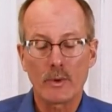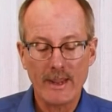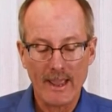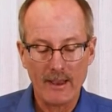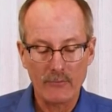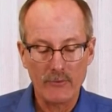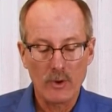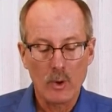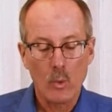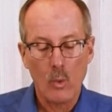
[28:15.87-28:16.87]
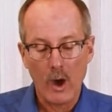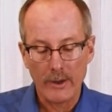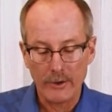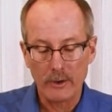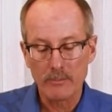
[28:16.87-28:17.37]
we have
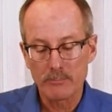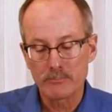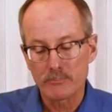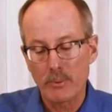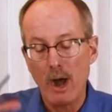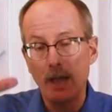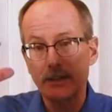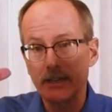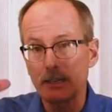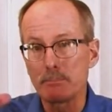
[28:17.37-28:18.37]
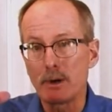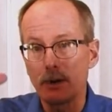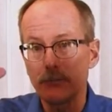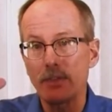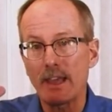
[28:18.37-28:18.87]
water ponding
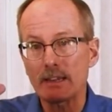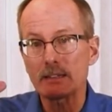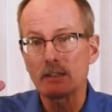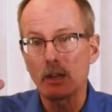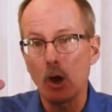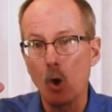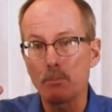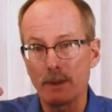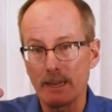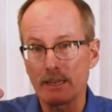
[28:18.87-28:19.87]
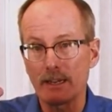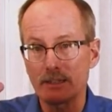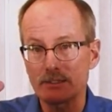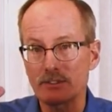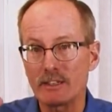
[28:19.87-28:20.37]
above that opening, and
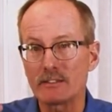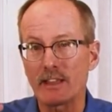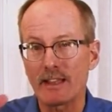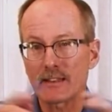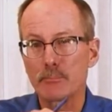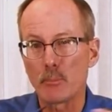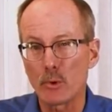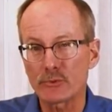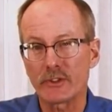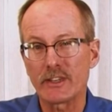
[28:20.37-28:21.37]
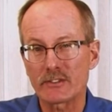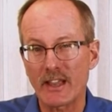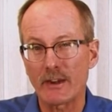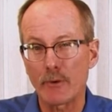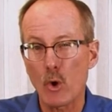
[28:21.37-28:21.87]
it sees that mostly as
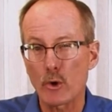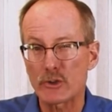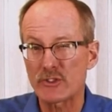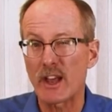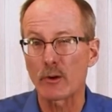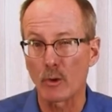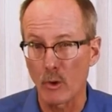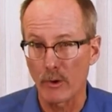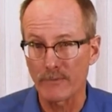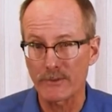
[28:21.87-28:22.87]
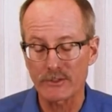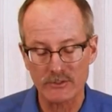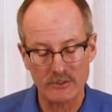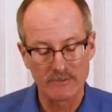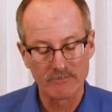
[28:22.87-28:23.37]
kind of a horizontal
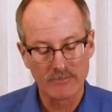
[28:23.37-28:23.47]
orifice.